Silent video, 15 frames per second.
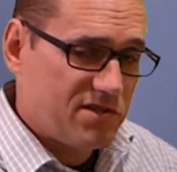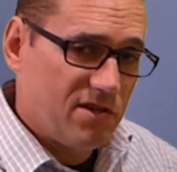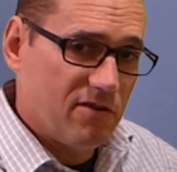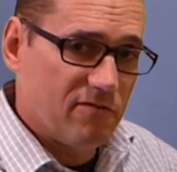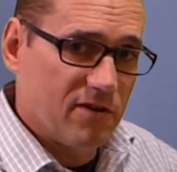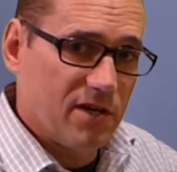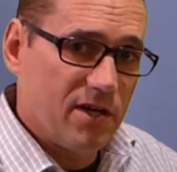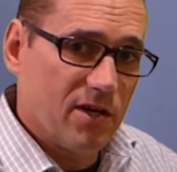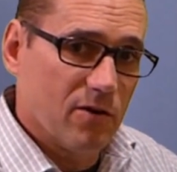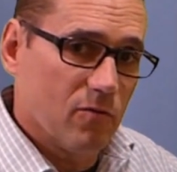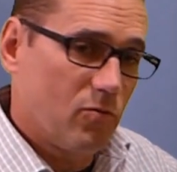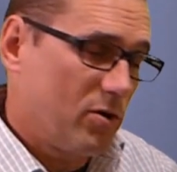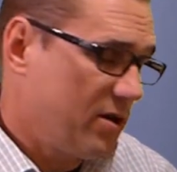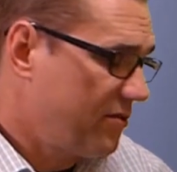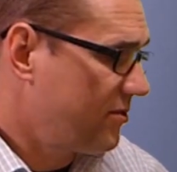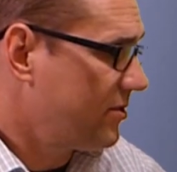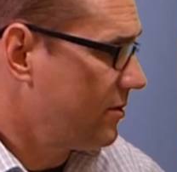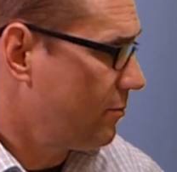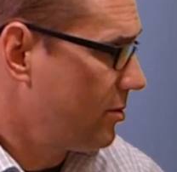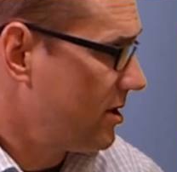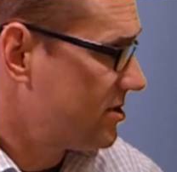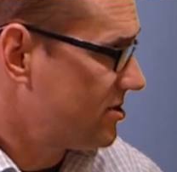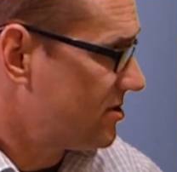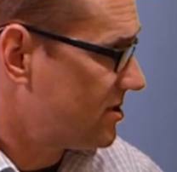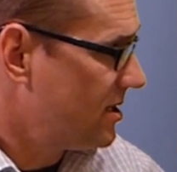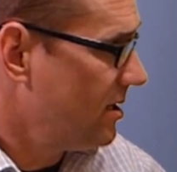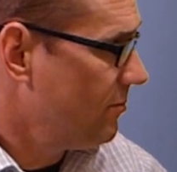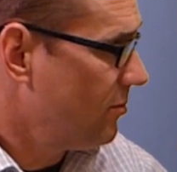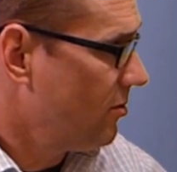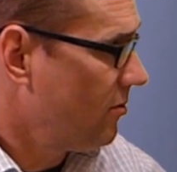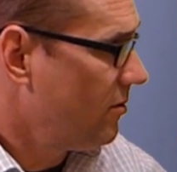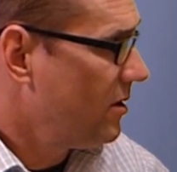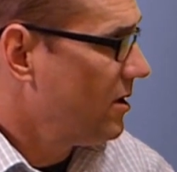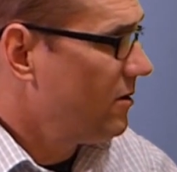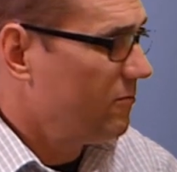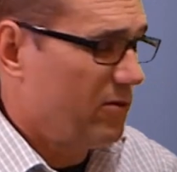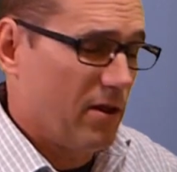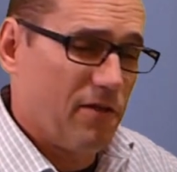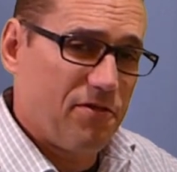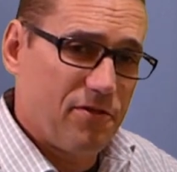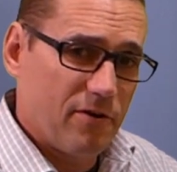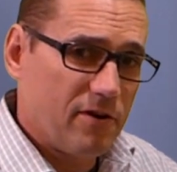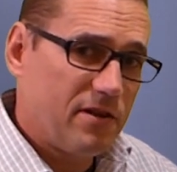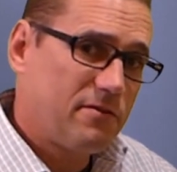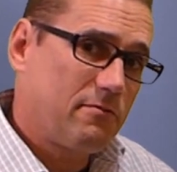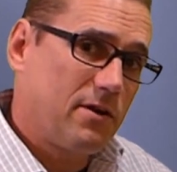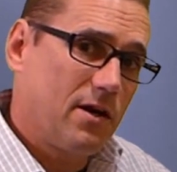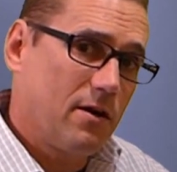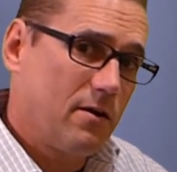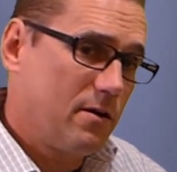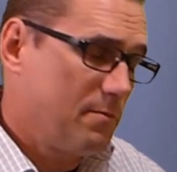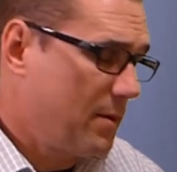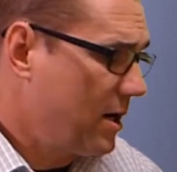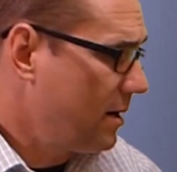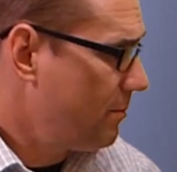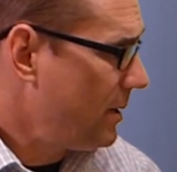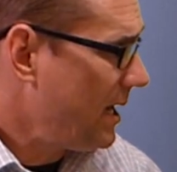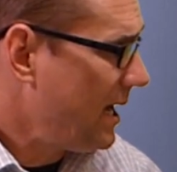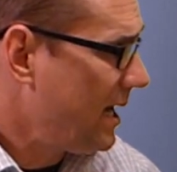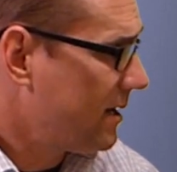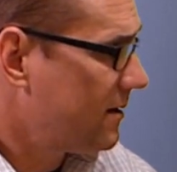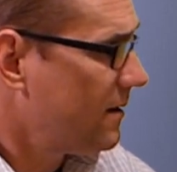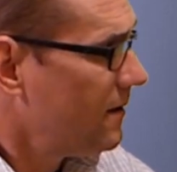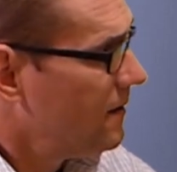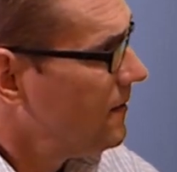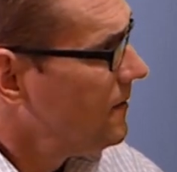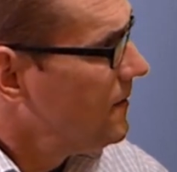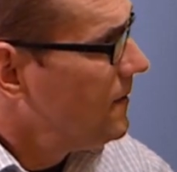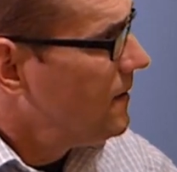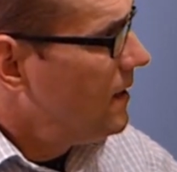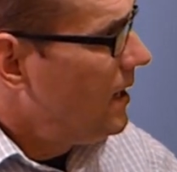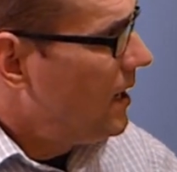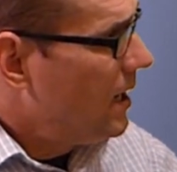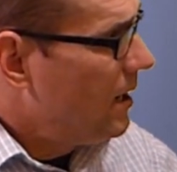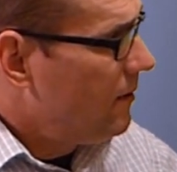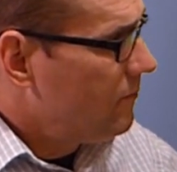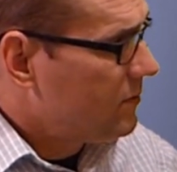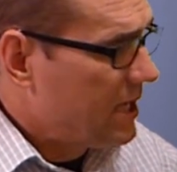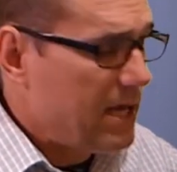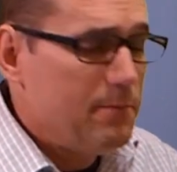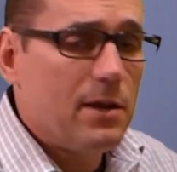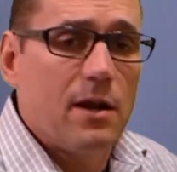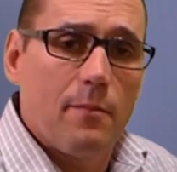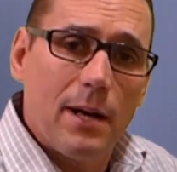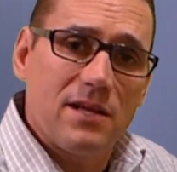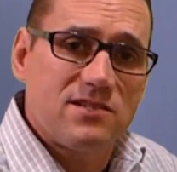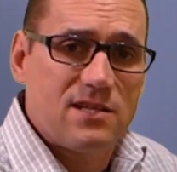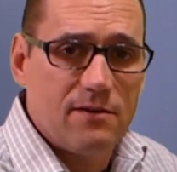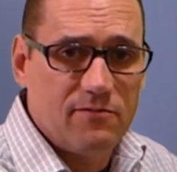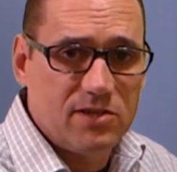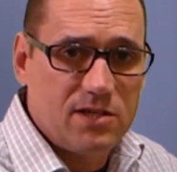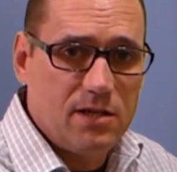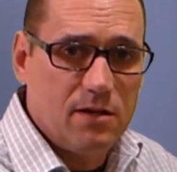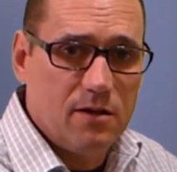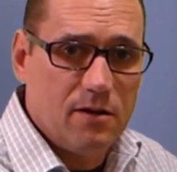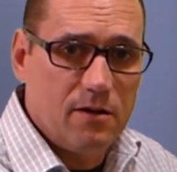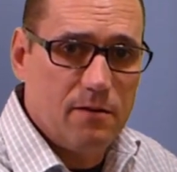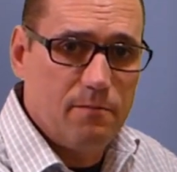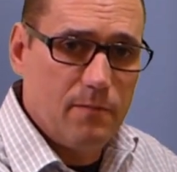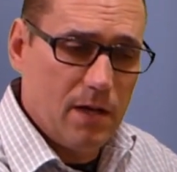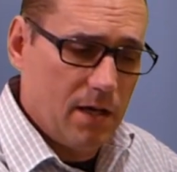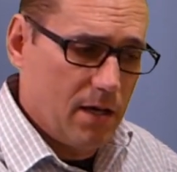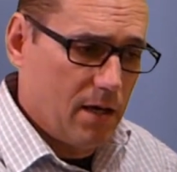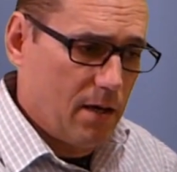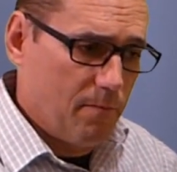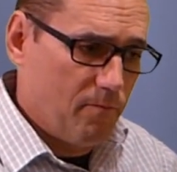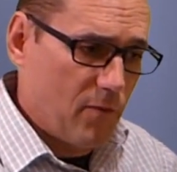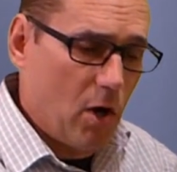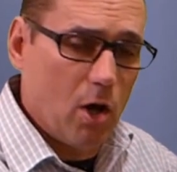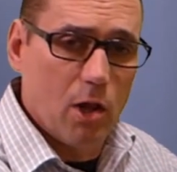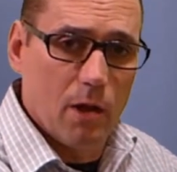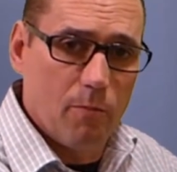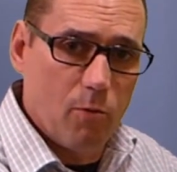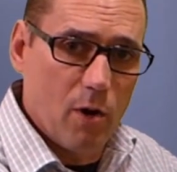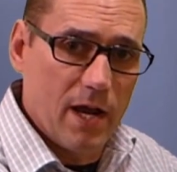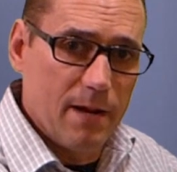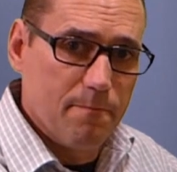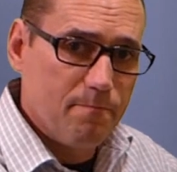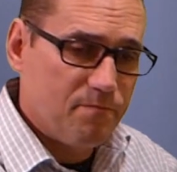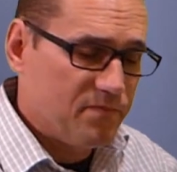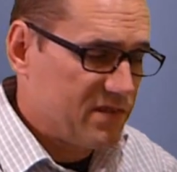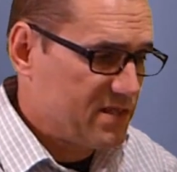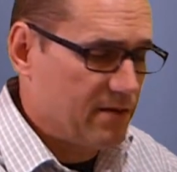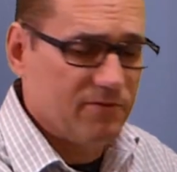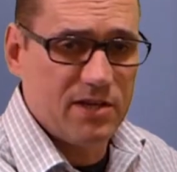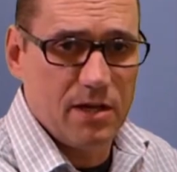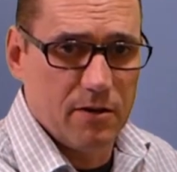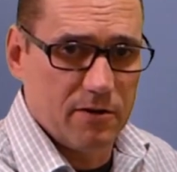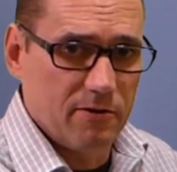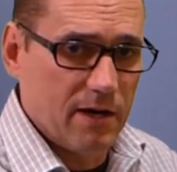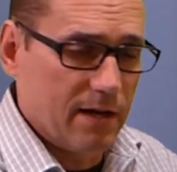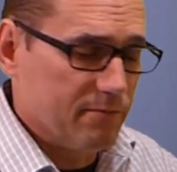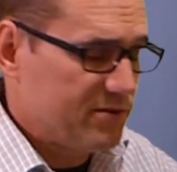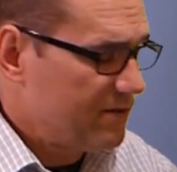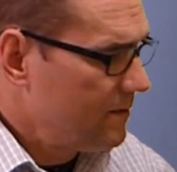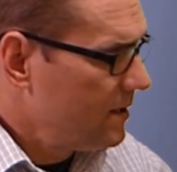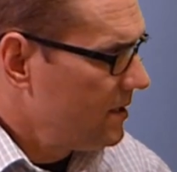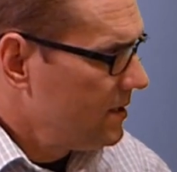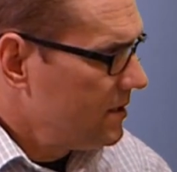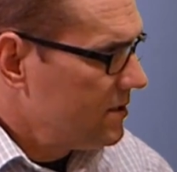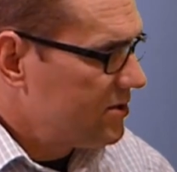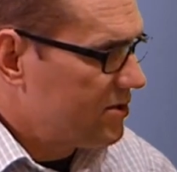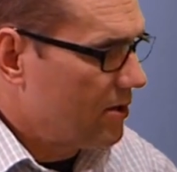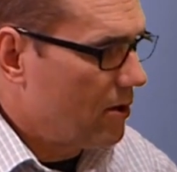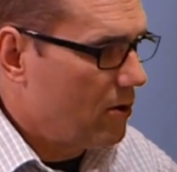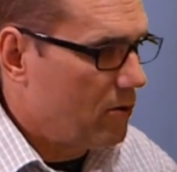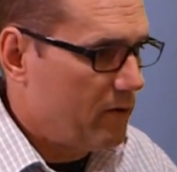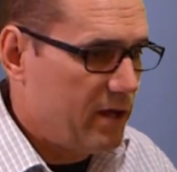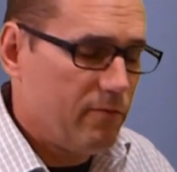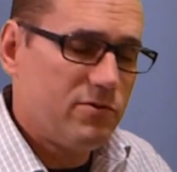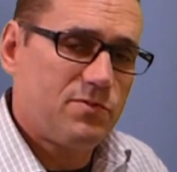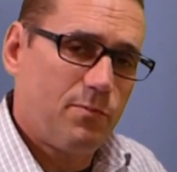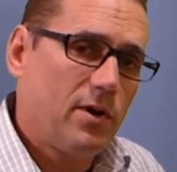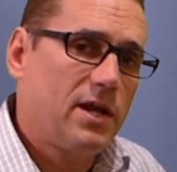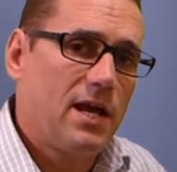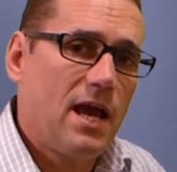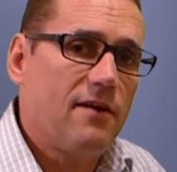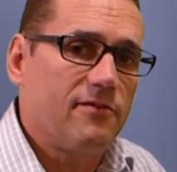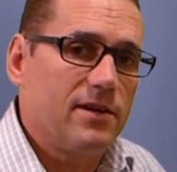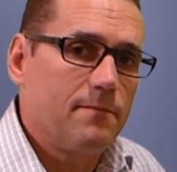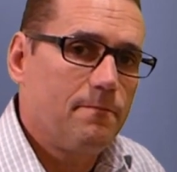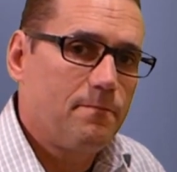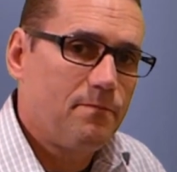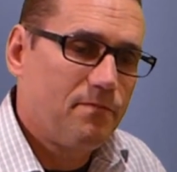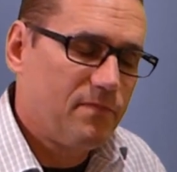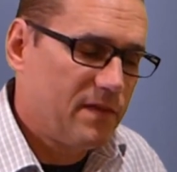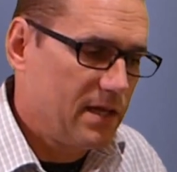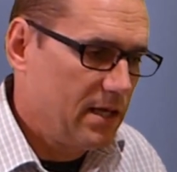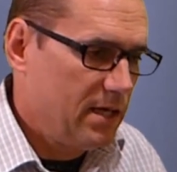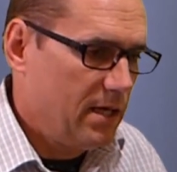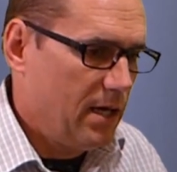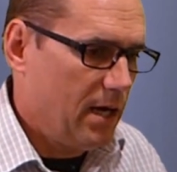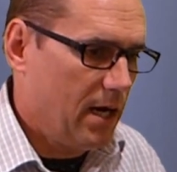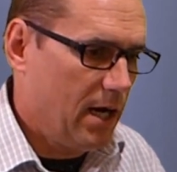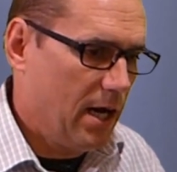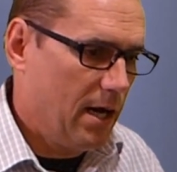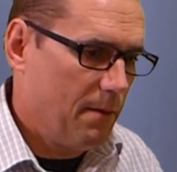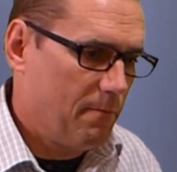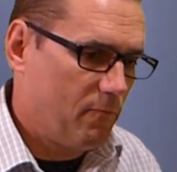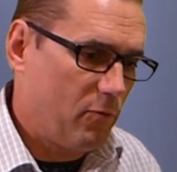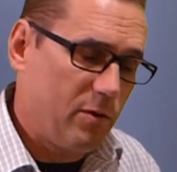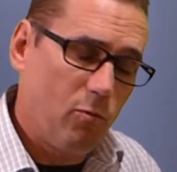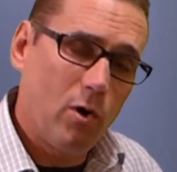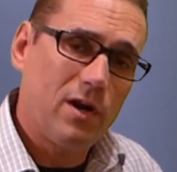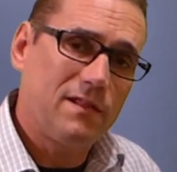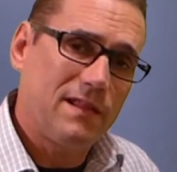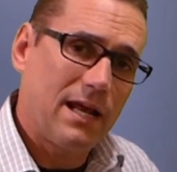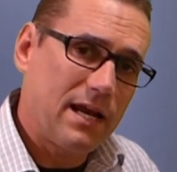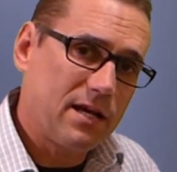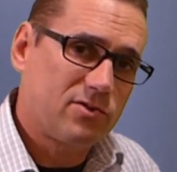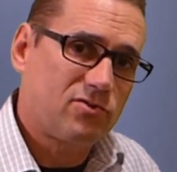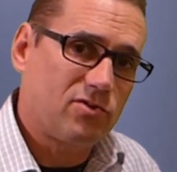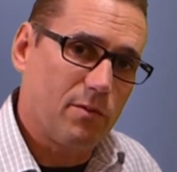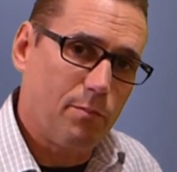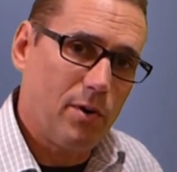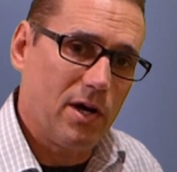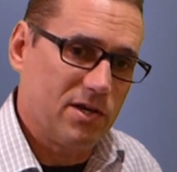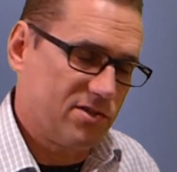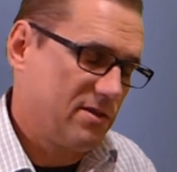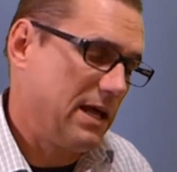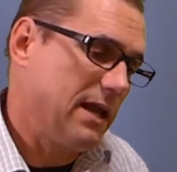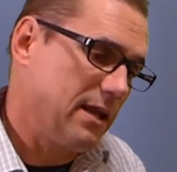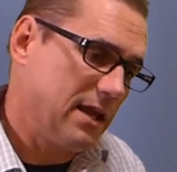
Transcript: see over here, with the brushless gimbal, with a 3,300 mAh pack, came in at about 1,700 all-up weight, 1,700 grams. So it was pretty heavy. We wanted that extra punch. So that